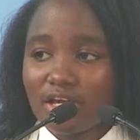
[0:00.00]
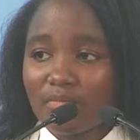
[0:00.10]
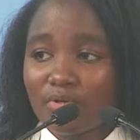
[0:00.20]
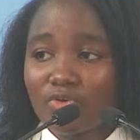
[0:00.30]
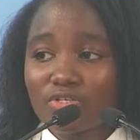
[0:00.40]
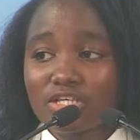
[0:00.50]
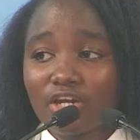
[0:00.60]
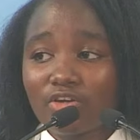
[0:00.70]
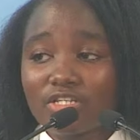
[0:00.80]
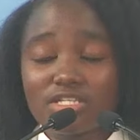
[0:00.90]
because the
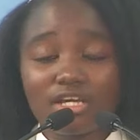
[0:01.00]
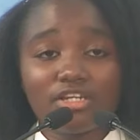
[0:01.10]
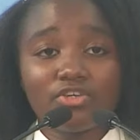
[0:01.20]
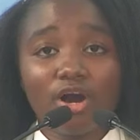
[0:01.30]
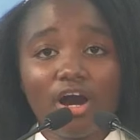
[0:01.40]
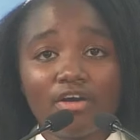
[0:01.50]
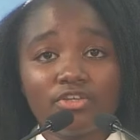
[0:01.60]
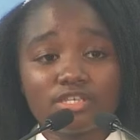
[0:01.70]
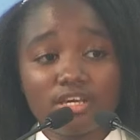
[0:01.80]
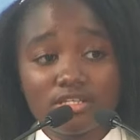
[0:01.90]
Lord said, you ha-
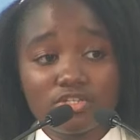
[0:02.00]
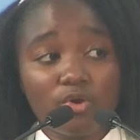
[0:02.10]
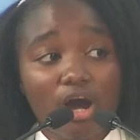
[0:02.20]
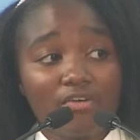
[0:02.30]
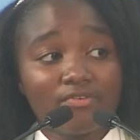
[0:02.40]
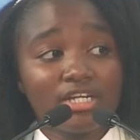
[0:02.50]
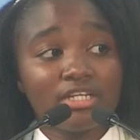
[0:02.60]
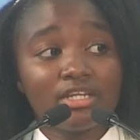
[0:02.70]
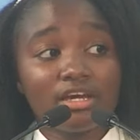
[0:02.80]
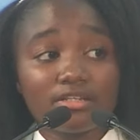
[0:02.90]
says, You have an
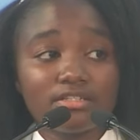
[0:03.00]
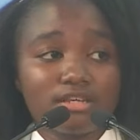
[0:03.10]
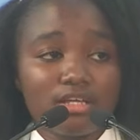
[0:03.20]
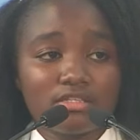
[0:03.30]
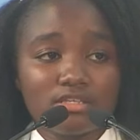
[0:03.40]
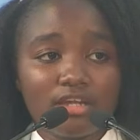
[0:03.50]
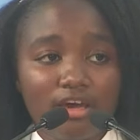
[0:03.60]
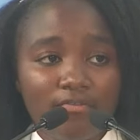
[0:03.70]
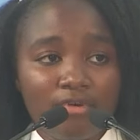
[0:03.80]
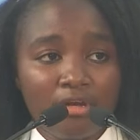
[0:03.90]
inheritance in
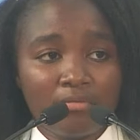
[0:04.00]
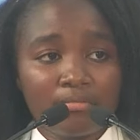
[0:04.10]
heaven.